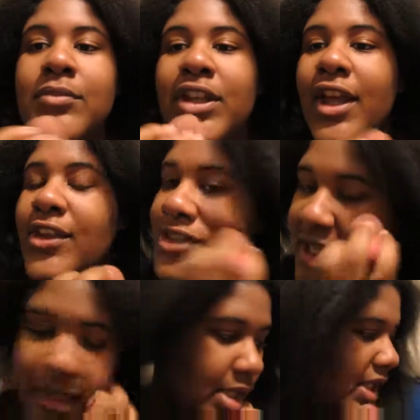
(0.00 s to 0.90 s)
yeah, there's
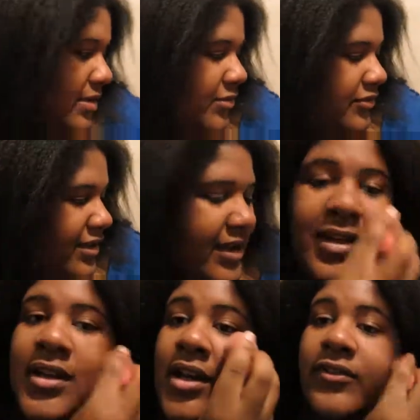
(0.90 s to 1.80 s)
that. Okay, moving on
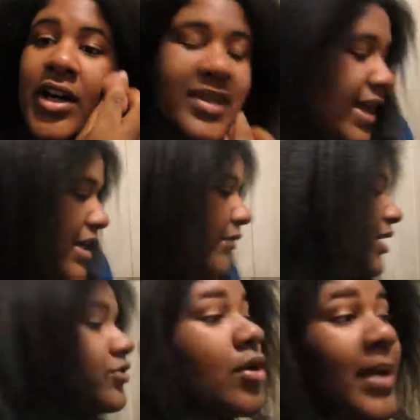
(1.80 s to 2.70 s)
from that. Now I'm
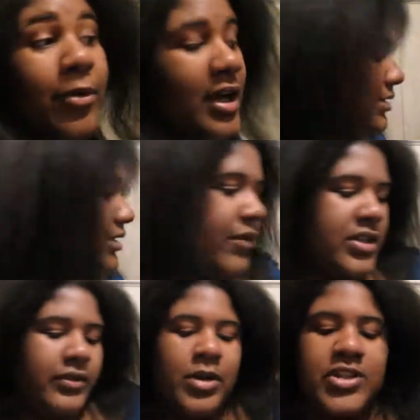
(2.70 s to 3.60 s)
gonna do my bronzer. Now what I
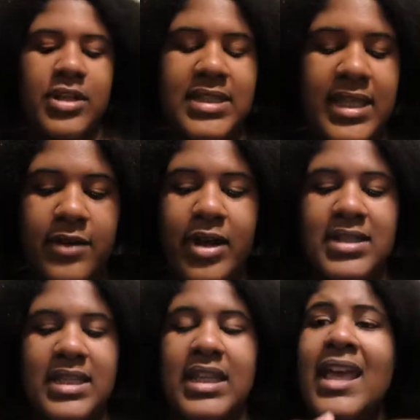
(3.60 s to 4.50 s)
do for the bronzer is the
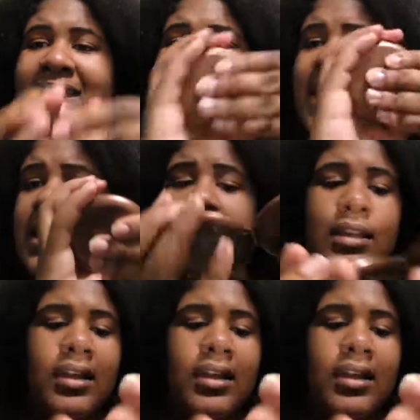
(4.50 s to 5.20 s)
NYC skin